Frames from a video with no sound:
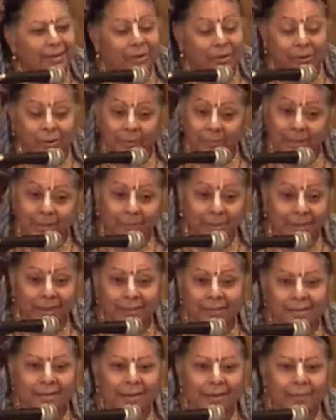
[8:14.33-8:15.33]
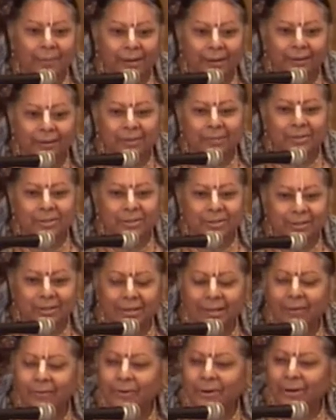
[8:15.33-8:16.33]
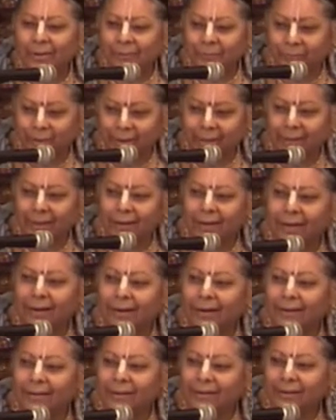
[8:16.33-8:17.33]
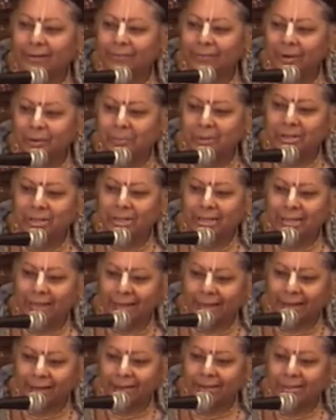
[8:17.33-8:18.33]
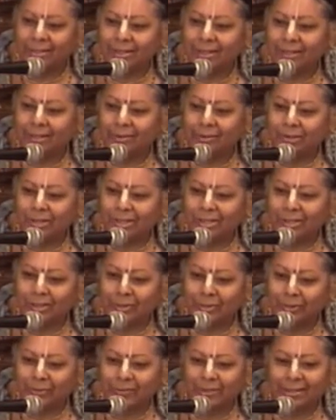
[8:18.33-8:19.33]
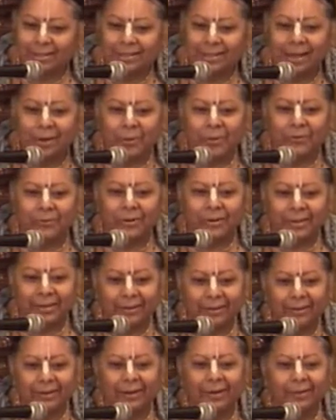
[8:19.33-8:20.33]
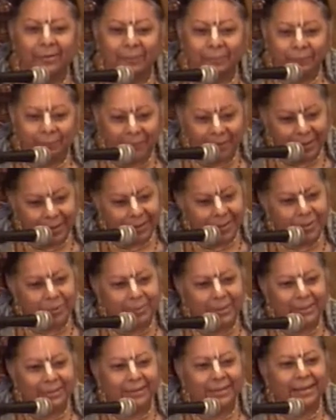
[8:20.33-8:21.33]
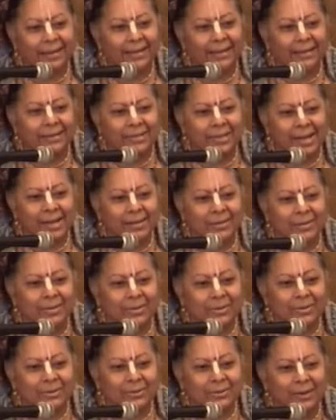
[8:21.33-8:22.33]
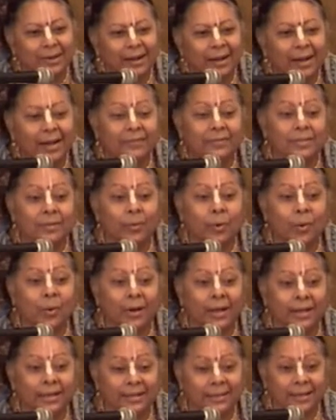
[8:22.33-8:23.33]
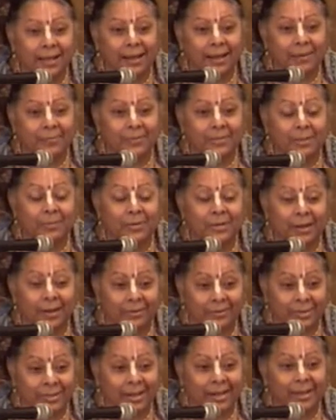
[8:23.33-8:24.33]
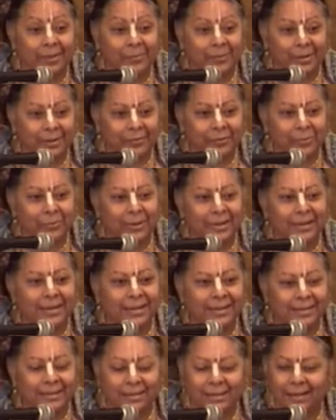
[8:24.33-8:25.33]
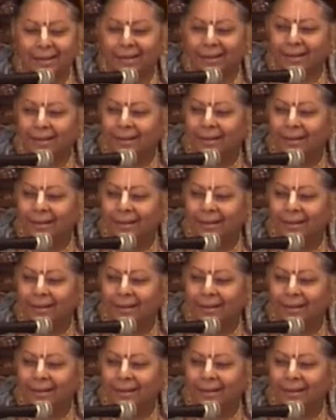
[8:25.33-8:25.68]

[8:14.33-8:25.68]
Or maybe not time out. I'm sure that where they are very much engaged in Krishna's service. However, they're a little bit getting a chance to have some quiet time, some downtime, and everyone needs that.